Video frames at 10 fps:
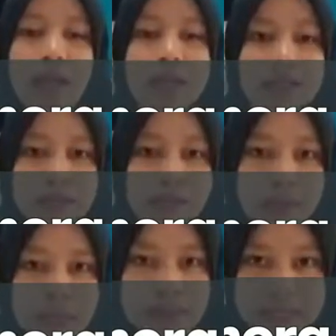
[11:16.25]
This tool
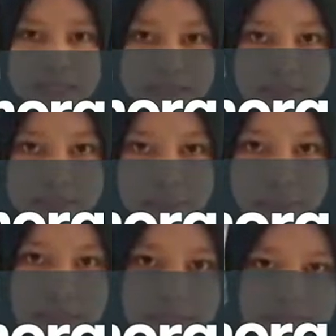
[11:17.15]
analyzes the
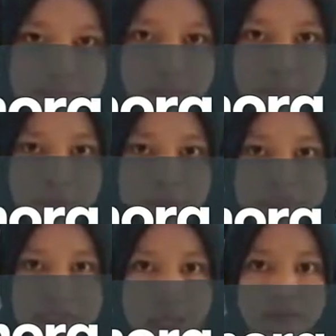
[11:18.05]
application
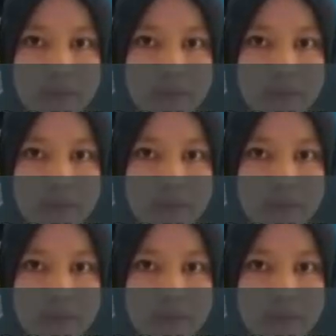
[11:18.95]
components